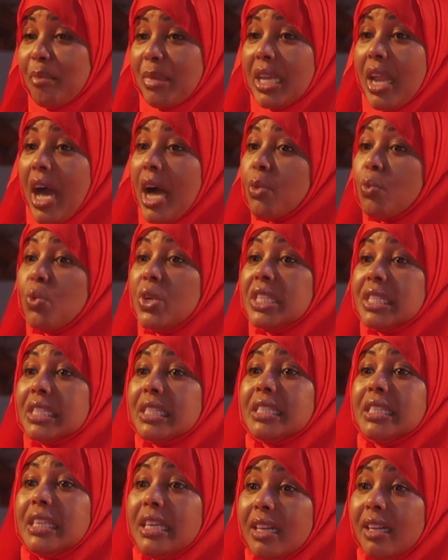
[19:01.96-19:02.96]
I mean, and we
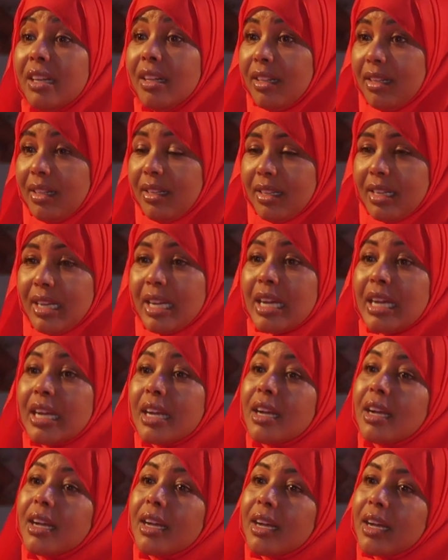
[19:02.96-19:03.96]
still
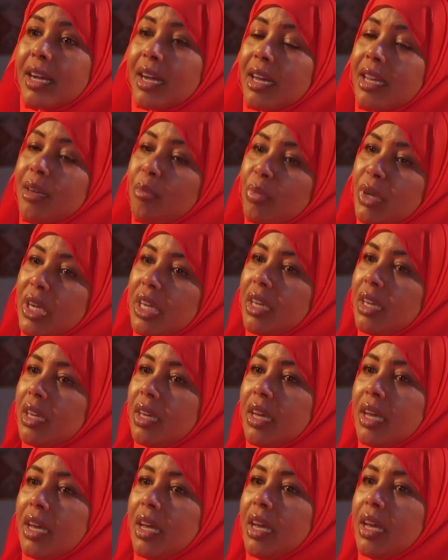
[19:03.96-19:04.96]
can
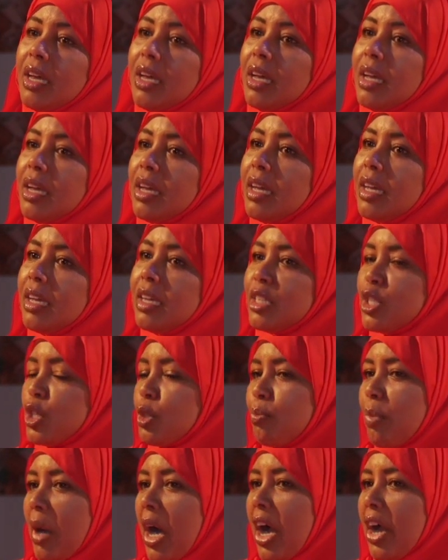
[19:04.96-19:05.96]
be
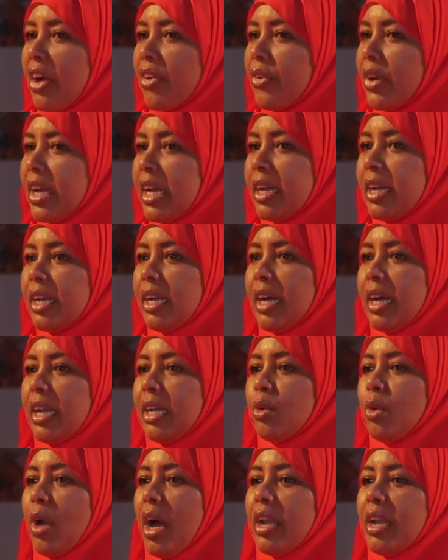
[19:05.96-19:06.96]
inspiring,
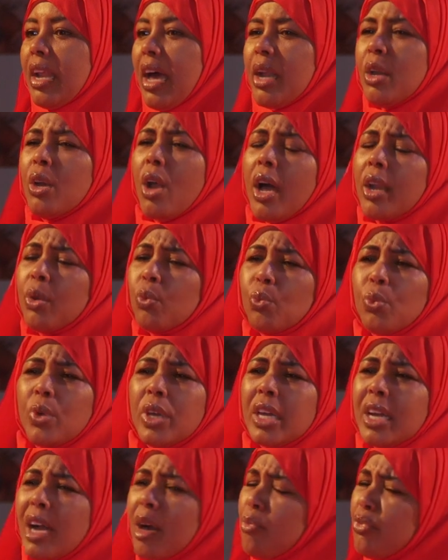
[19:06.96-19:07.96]
and
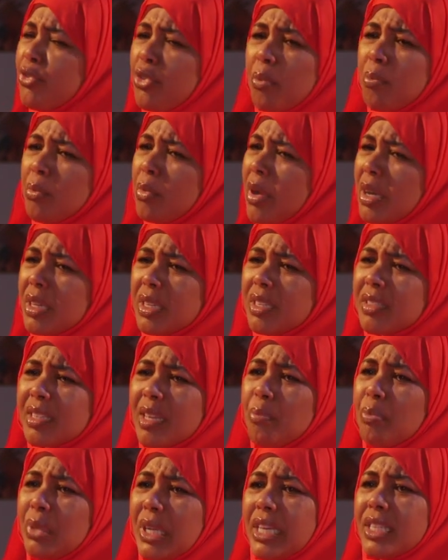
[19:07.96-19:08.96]
we come from
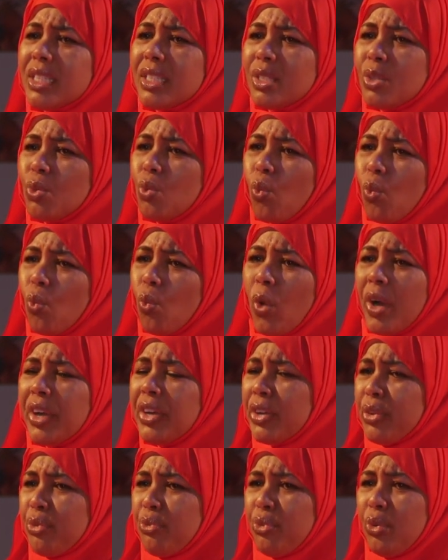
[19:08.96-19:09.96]
someplace
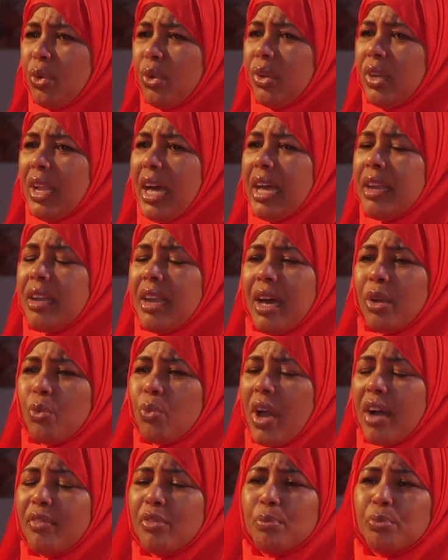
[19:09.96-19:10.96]
wonderful, and
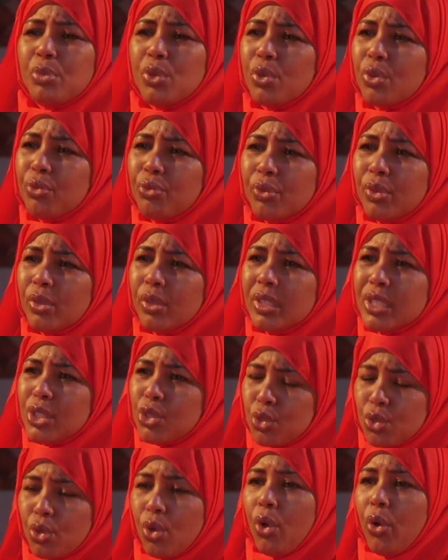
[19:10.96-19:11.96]
we have a beautiful
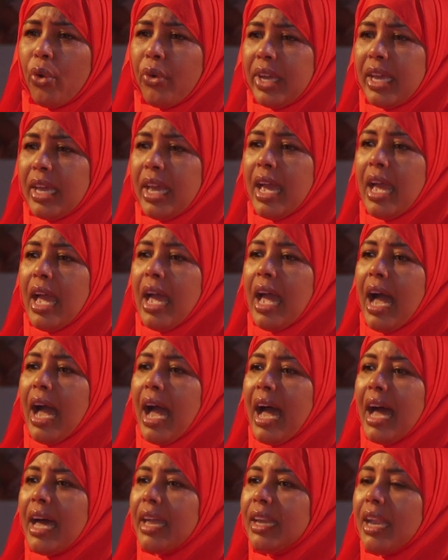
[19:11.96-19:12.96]
story.
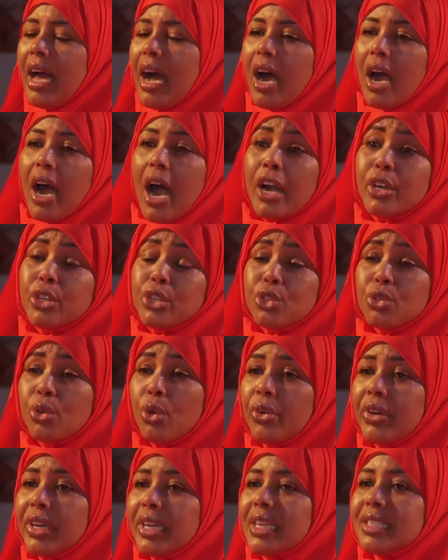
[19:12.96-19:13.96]
And our
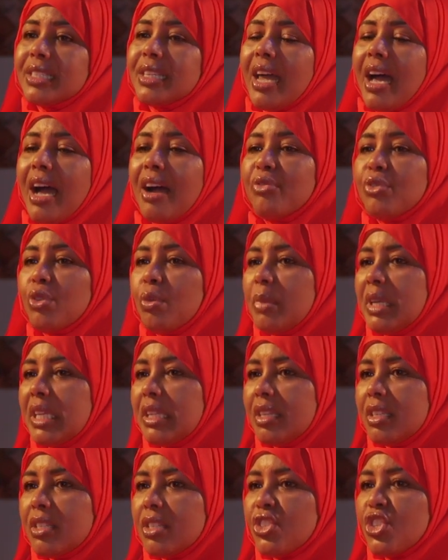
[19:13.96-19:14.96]
story doesn't have to be
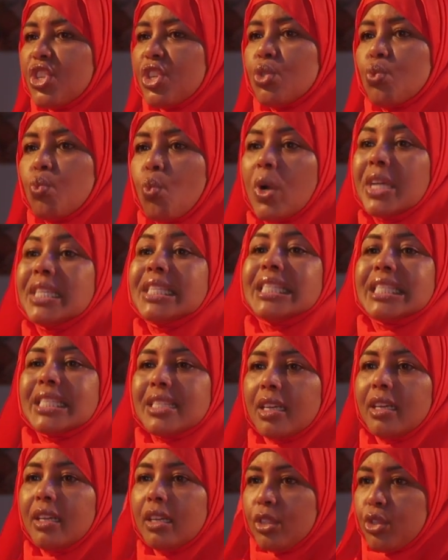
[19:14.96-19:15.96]
this just one
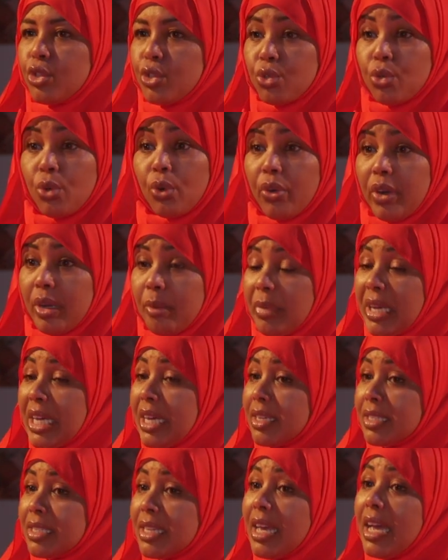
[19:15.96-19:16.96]
single story,
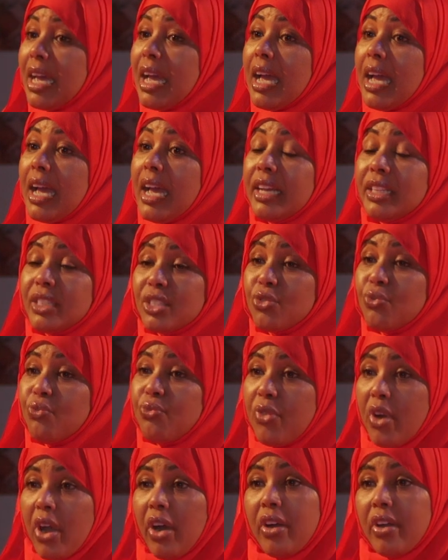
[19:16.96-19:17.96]
because
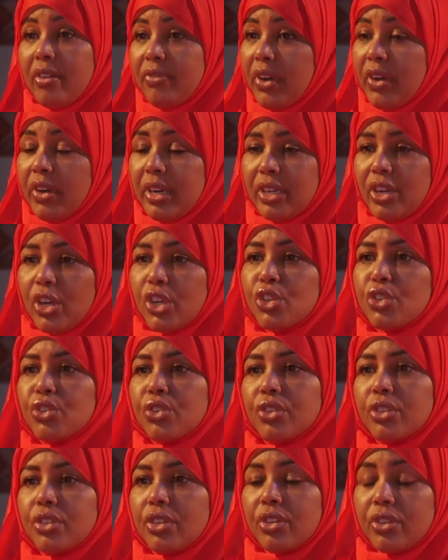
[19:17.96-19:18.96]
it's very, very
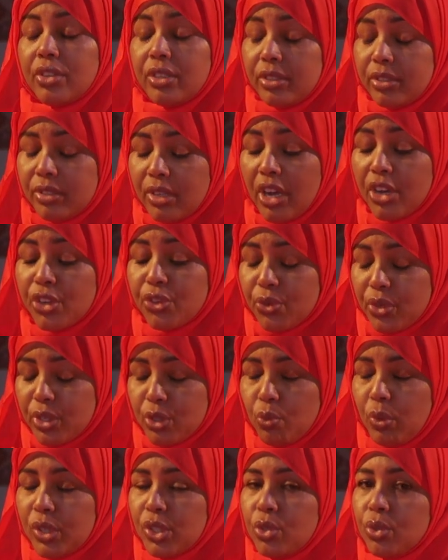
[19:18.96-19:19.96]

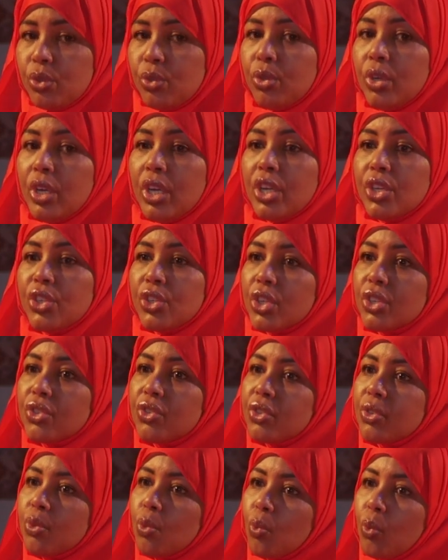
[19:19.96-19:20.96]
dangerous when you
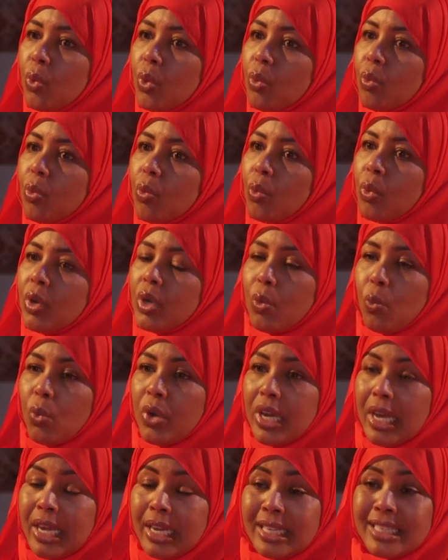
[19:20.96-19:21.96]
just,
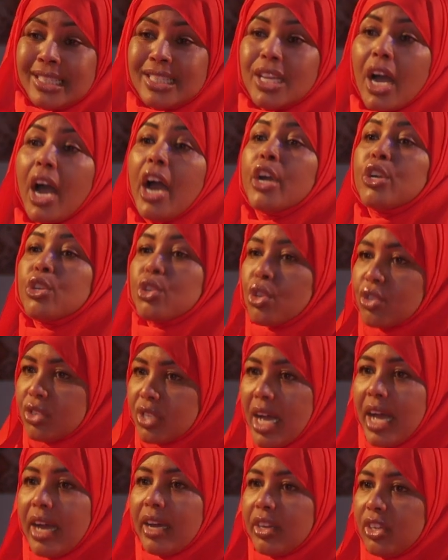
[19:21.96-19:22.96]
when an entire
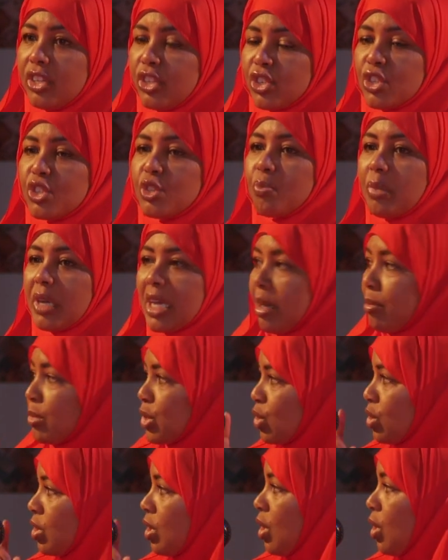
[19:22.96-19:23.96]
society just
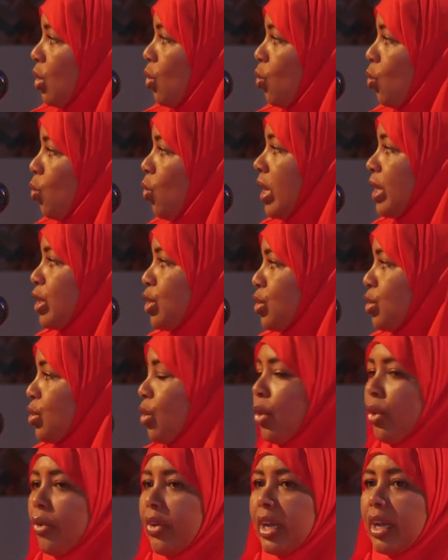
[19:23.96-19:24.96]
becomes one
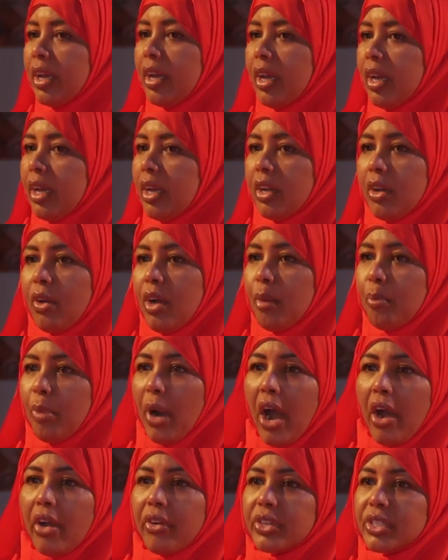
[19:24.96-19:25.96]
story, you know, a
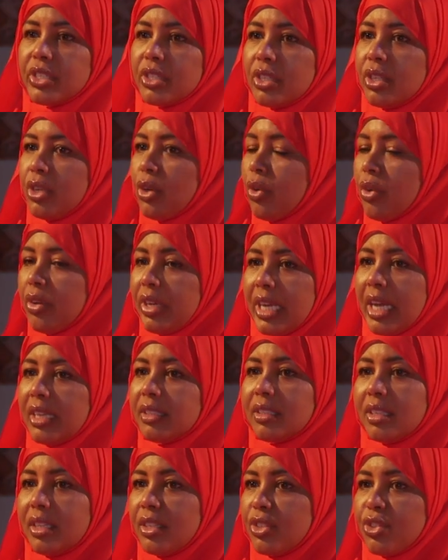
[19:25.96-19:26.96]
piracy or
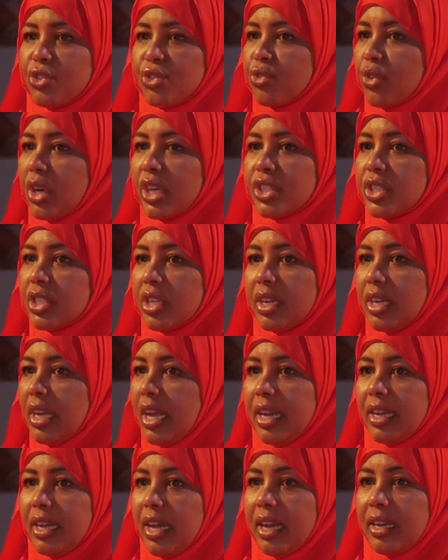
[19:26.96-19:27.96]
death and destruction,
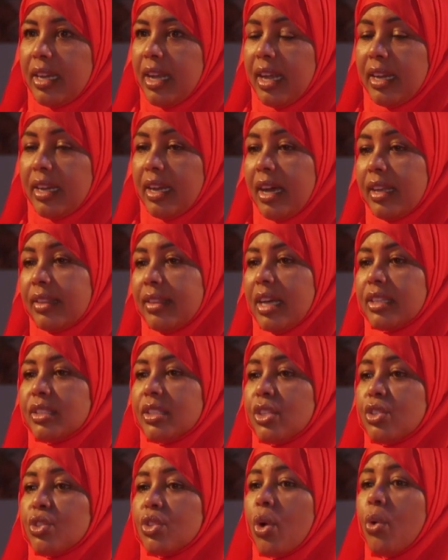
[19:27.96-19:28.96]
and
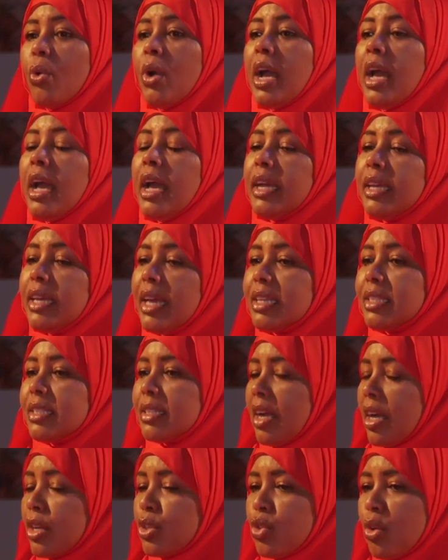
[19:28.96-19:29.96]
that's it. So yes,
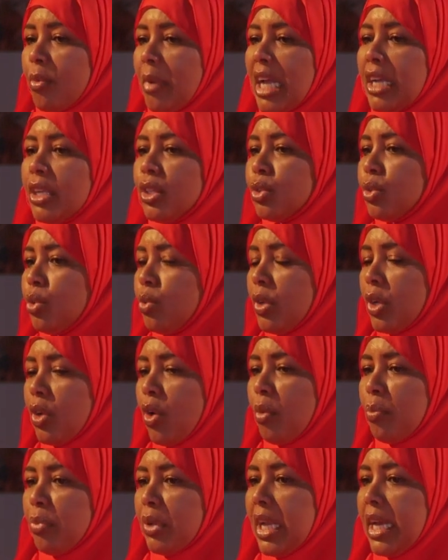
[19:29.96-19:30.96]
there are Somalis who will
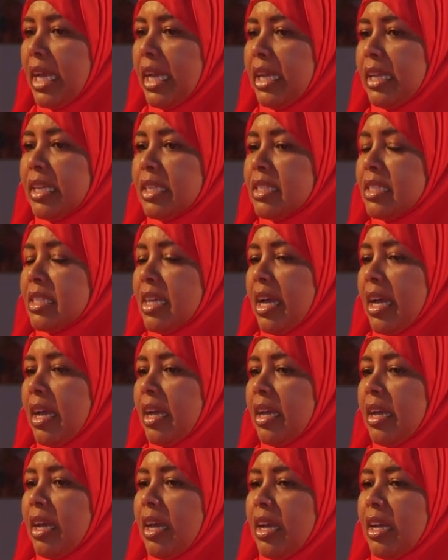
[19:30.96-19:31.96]
complain and
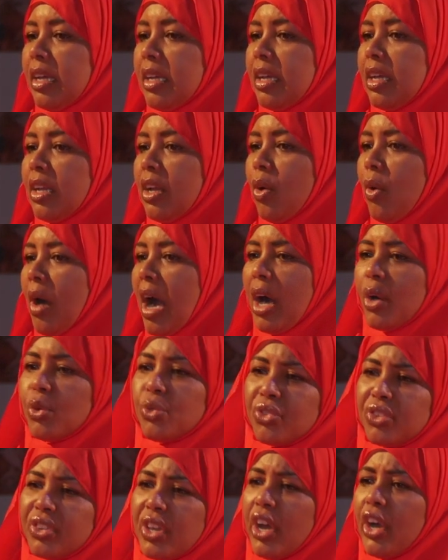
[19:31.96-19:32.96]
say, you know,
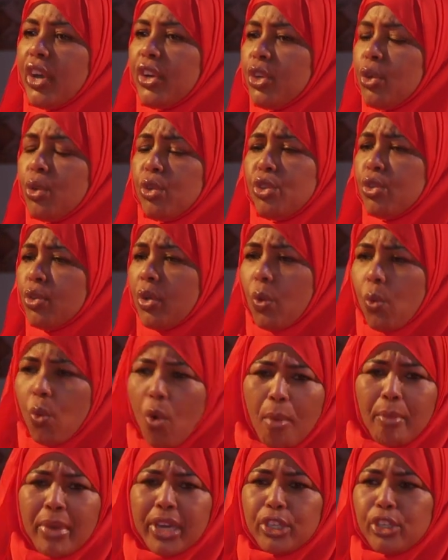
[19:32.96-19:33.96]
how dare you? You're a
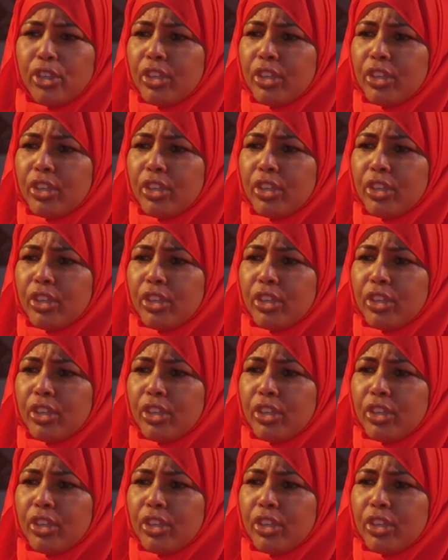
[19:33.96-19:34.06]
woman.